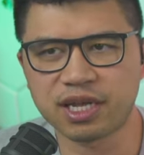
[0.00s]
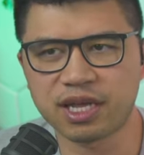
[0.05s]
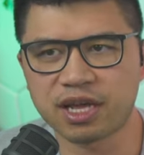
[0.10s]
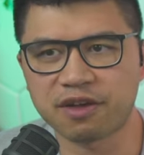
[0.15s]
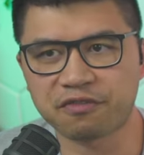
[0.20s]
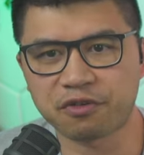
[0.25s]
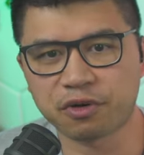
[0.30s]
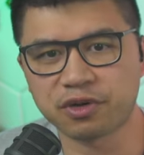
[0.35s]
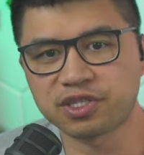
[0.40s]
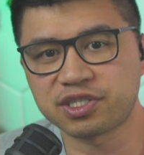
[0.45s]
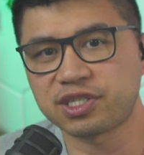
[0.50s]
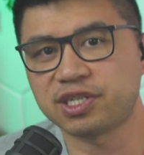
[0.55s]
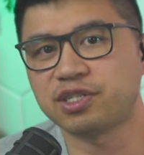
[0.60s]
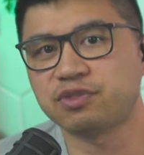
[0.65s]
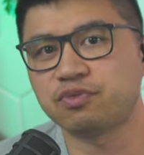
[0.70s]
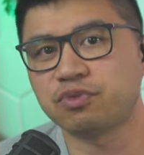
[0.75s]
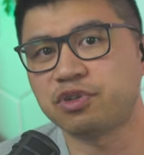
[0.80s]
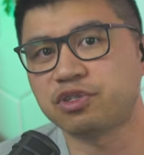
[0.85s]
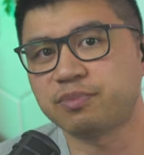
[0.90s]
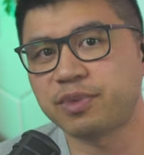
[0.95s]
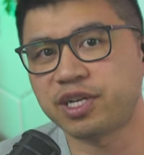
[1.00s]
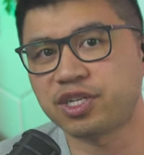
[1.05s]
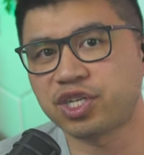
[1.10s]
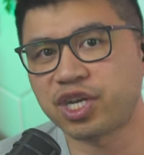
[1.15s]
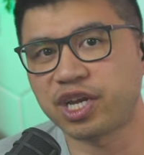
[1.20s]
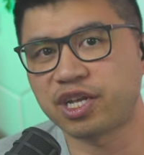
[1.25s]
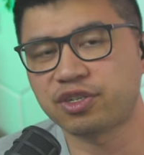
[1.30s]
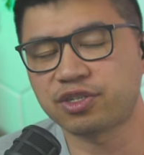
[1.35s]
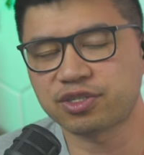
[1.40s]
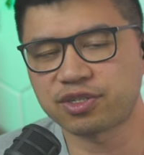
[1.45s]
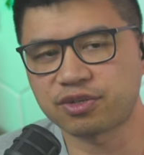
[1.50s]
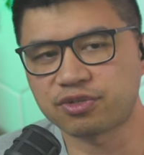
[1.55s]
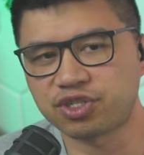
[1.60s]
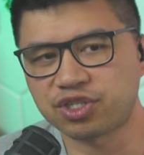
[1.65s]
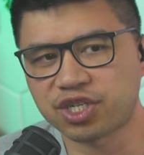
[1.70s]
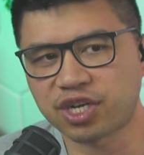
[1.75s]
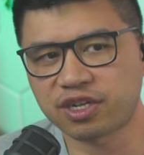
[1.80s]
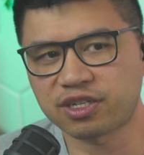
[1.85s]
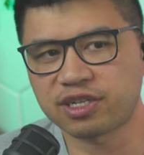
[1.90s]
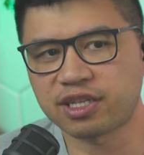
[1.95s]
Of course, these rules may change, so
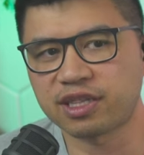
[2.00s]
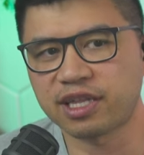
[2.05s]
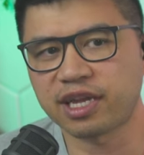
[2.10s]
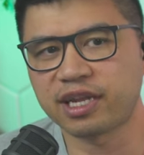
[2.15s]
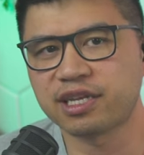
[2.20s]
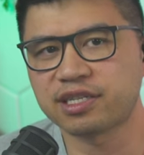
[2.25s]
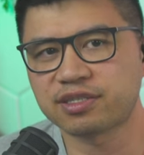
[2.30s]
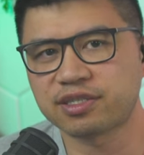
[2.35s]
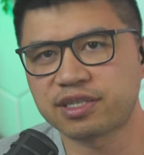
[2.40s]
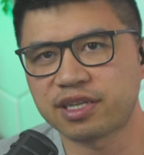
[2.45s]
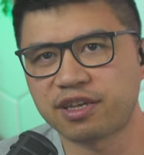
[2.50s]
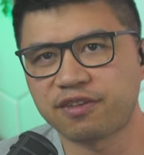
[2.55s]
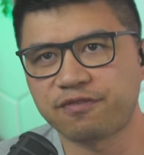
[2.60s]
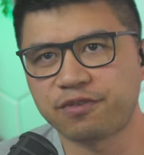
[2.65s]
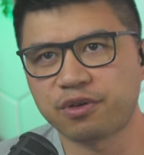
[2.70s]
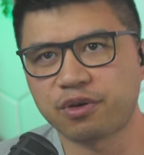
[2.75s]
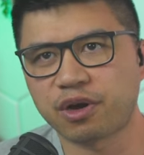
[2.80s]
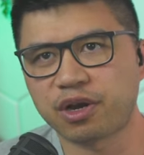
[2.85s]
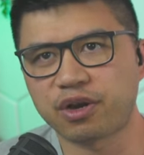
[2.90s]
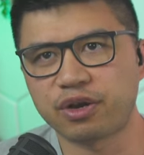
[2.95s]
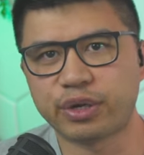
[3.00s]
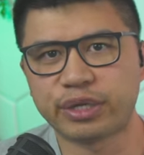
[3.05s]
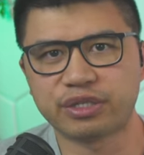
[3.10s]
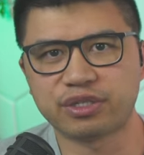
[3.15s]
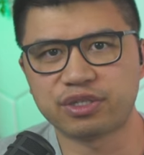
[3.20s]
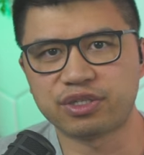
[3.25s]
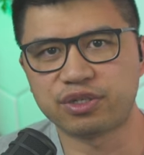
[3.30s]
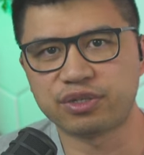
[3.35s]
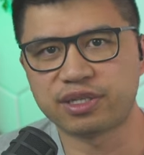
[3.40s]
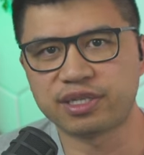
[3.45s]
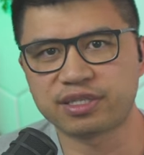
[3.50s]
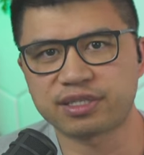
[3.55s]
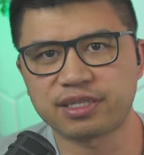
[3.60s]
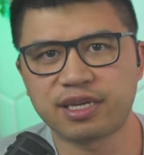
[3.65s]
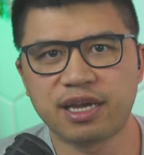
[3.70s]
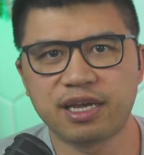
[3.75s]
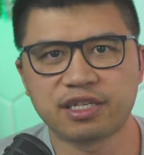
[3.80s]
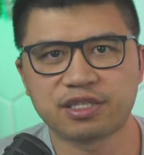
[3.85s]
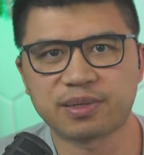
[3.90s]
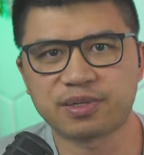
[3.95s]
check the latest if you are going to do this,
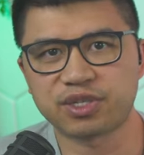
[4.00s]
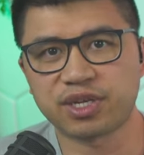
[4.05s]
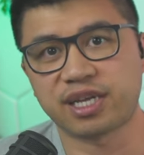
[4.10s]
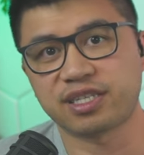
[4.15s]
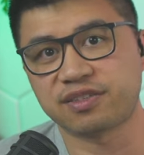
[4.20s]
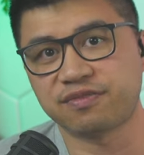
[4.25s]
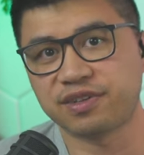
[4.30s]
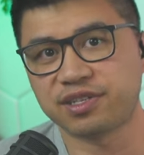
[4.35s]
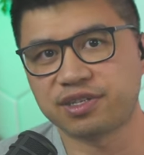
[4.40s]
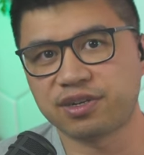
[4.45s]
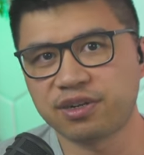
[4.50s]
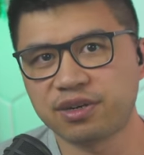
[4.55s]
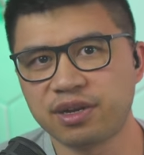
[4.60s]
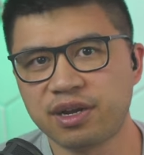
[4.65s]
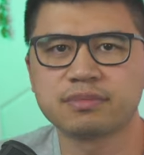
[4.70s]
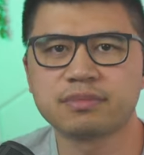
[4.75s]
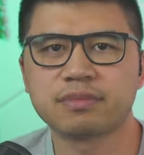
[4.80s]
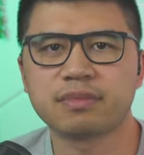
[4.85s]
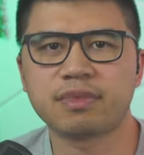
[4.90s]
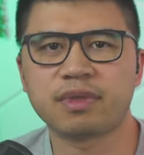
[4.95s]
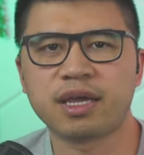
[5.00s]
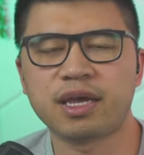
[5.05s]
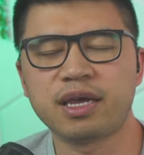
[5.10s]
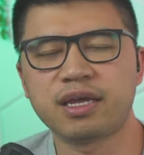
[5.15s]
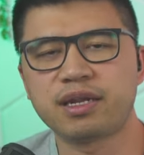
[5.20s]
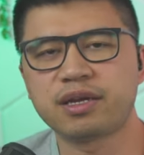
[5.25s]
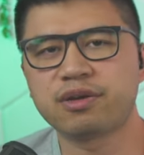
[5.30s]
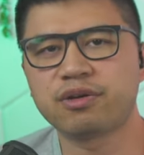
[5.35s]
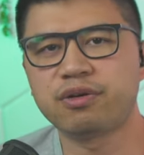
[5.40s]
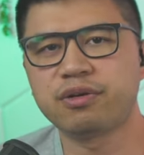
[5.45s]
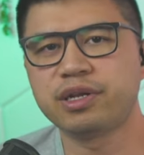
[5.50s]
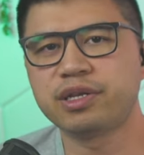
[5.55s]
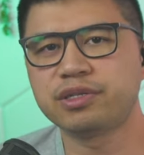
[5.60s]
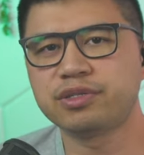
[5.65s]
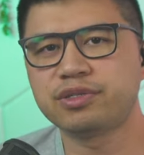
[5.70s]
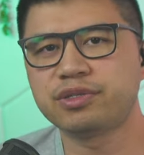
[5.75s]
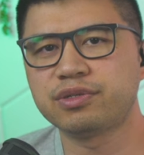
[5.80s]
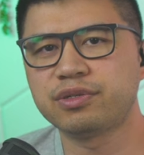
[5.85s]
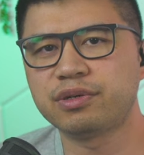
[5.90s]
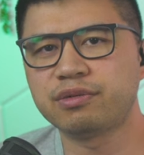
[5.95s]
especially as a visitor. And according
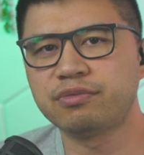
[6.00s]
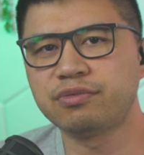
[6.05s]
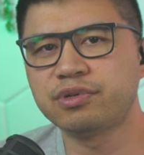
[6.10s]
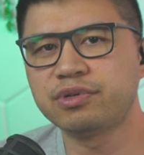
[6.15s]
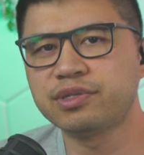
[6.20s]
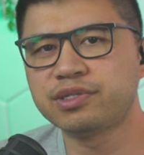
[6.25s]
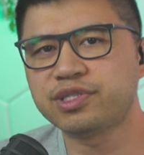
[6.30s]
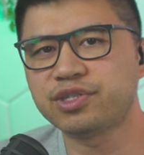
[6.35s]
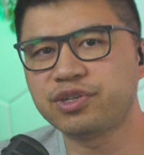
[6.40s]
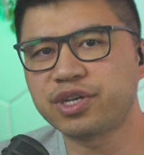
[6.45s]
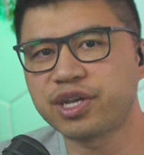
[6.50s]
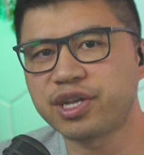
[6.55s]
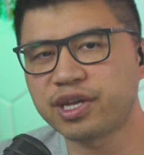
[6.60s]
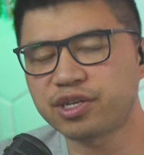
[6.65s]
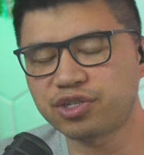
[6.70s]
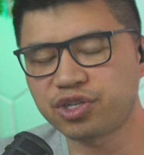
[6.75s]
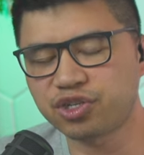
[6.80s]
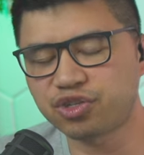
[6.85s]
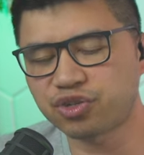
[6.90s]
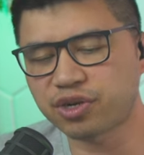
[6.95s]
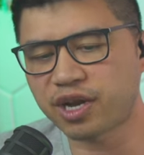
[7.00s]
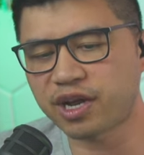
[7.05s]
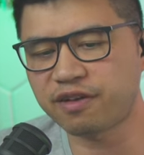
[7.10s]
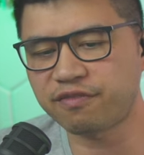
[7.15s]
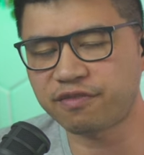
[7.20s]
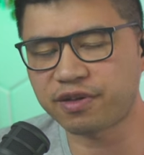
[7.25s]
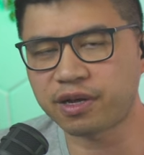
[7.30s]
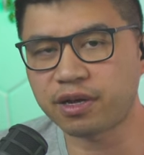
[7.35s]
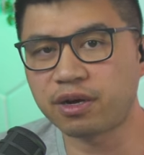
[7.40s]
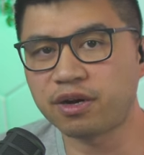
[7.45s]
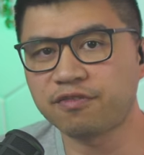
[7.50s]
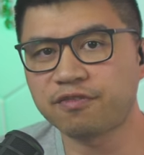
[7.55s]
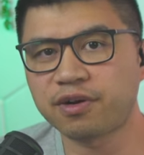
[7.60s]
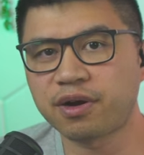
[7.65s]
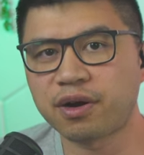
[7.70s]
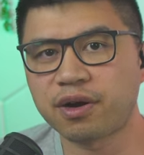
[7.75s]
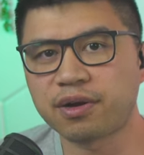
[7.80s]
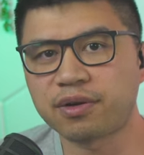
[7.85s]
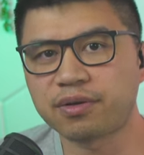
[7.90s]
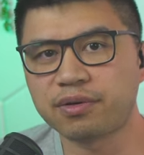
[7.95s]
to the rules, you can actually drive a golf
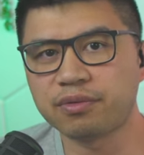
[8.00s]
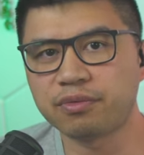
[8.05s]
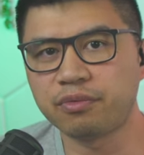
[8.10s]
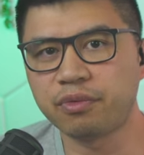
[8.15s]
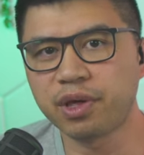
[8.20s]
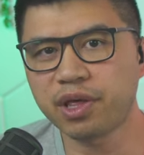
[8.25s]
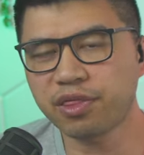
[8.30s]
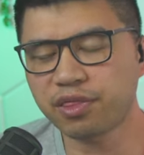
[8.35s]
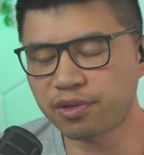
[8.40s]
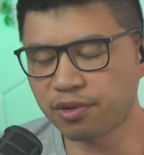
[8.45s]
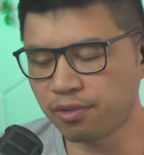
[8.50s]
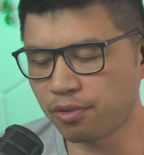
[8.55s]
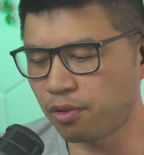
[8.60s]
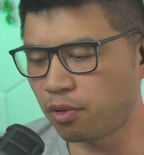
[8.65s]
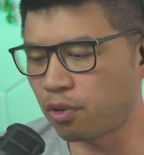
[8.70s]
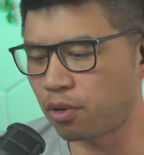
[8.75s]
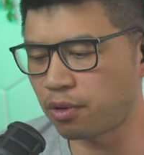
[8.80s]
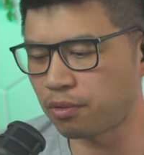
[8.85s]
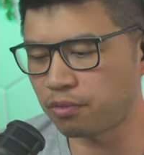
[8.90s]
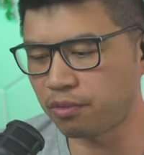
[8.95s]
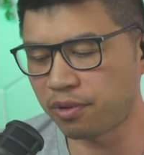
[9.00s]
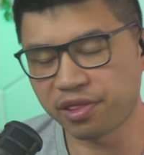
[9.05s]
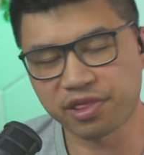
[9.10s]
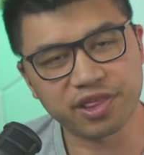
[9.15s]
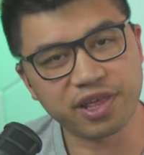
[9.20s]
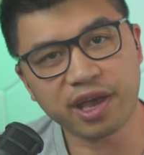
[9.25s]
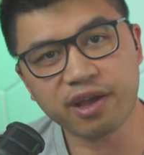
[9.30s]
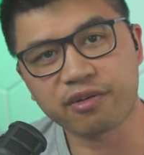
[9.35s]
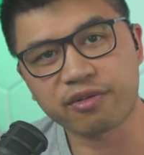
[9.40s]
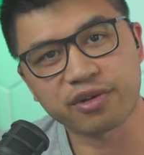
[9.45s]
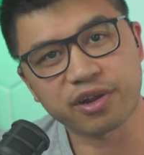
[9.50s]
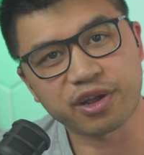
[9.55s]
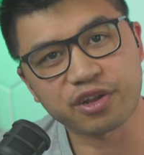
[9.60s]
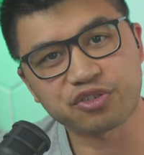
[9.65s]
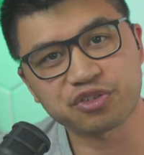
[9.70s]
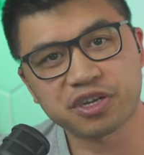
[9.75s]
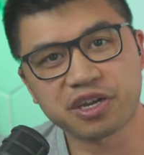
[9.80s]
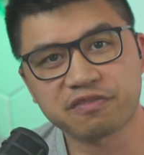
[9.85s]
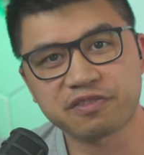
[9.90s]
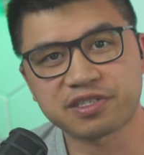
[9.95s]
cart with or without a
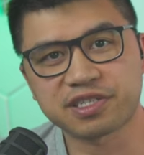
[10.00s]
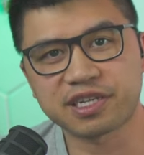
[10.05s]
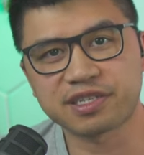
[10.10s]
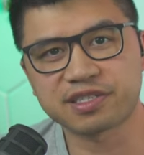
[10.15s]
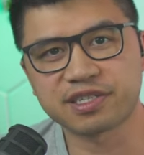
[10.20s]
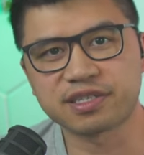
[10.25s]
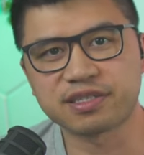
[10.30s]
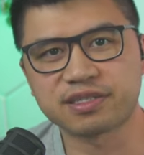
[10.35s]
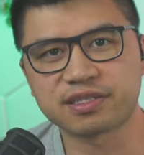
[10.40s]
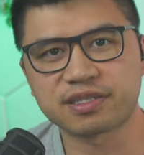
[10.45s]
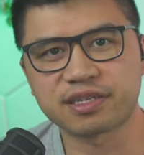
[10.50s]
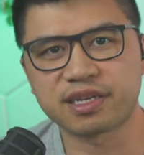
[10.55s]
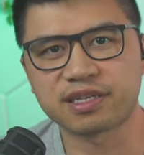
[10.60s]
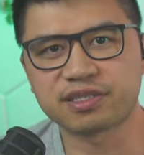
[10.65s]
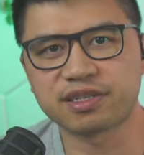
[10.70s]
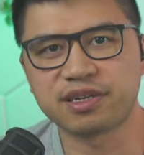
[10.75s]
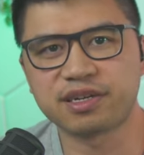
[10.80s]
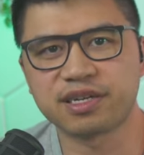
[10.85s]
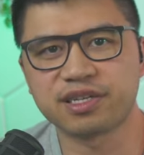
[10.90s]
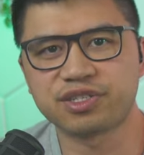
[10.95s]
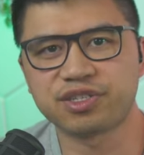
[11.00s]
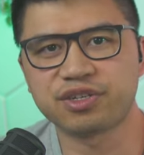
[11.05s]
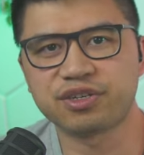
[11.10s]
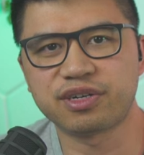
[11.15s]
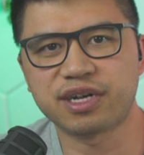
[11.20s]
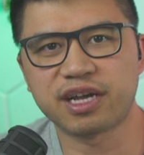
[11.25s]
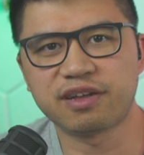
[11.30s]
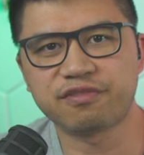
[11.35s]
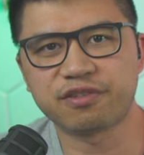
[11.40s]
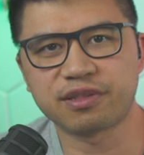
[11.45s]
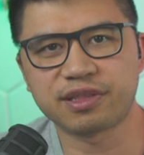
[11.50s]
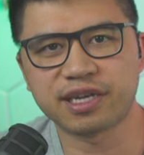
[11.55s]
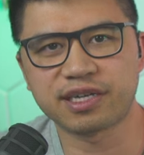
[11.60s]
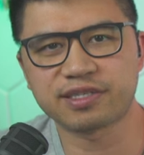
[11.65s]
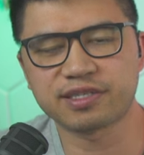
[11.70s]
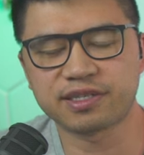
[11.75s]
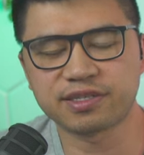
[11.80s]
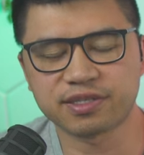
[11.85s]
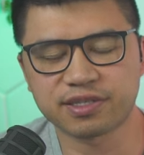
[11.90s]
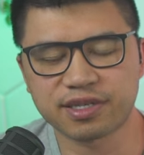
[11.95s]
driver's license, as long as you don't have your
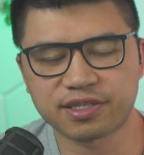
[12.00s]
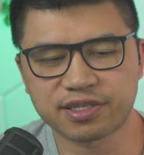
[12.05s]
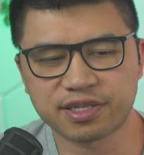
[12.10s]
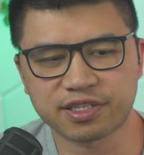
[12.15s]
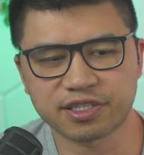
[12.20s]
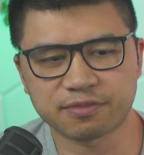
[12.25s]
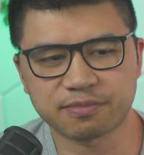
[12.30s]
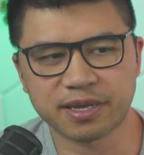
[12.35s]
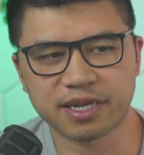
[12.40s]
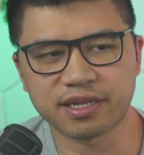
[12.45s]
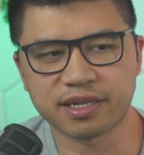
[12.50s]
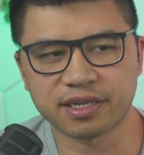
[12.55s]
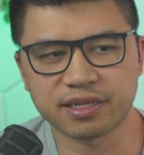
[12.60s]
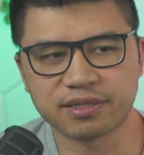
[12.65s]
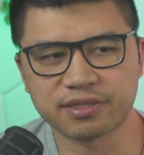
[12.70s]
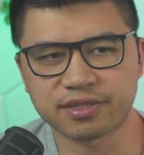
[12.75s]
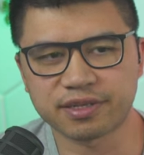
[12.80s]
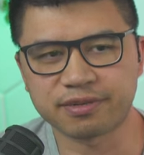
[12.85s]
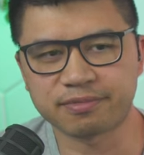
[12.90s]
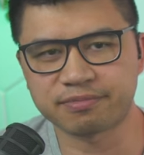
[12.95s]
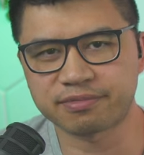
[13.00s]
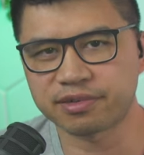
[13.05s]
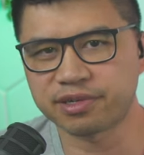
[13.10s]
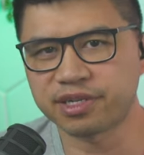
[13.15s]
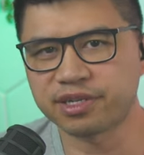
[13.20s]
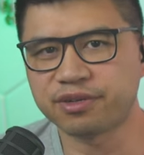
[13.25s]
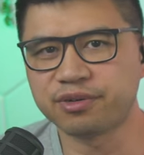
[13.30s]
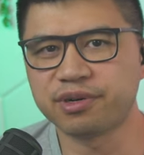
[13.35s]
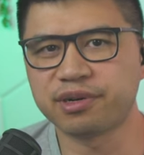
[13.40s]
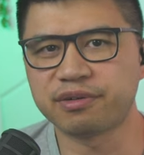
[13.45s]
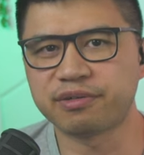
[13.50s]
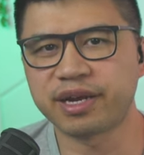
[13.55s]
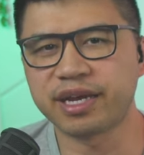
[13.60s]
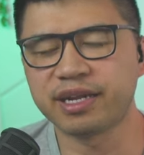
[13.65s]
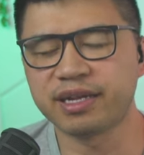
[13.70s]
license suspended. So pretty cool, right?